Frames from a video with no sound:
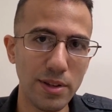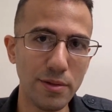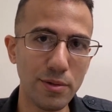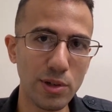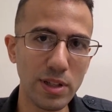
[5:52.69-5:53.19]
the
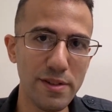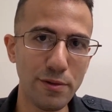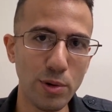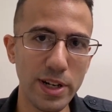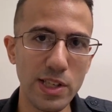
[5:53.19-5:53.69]
early
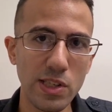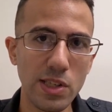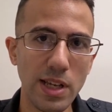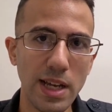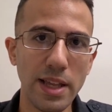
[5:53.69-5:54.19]

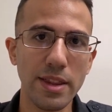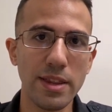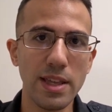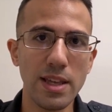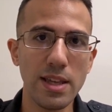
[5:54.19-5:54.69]
40s,
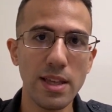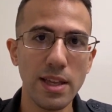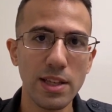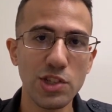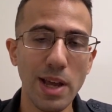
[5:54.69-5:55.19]
the
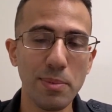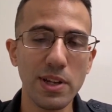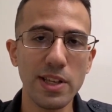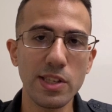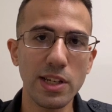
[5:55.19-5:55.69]

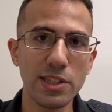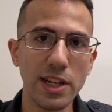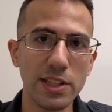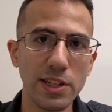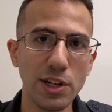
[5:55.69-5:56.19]
Japanese
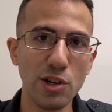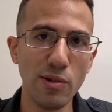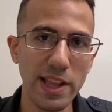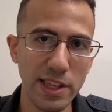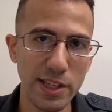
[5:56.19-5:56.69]
conducted
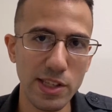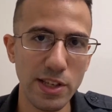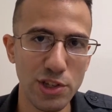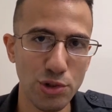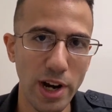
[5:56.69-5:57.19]
horrendous
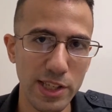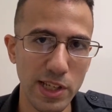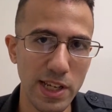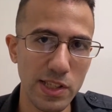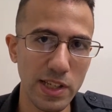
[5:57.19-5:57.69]

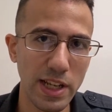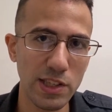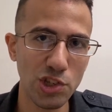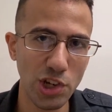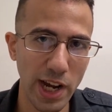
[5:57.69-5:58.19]
atrocities
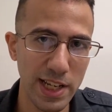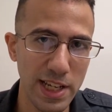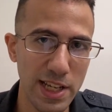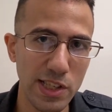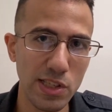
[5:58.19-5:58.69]
against
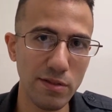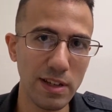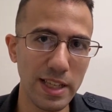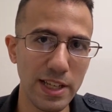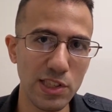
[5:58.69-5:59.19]
Chinese
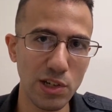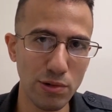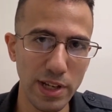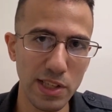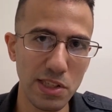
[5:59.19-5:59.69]
civilians,
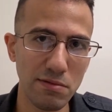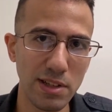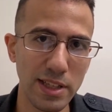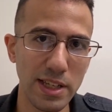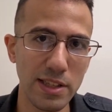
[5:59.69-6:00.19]
Korean
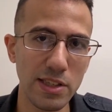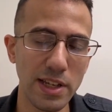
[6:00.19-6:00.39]
civilians,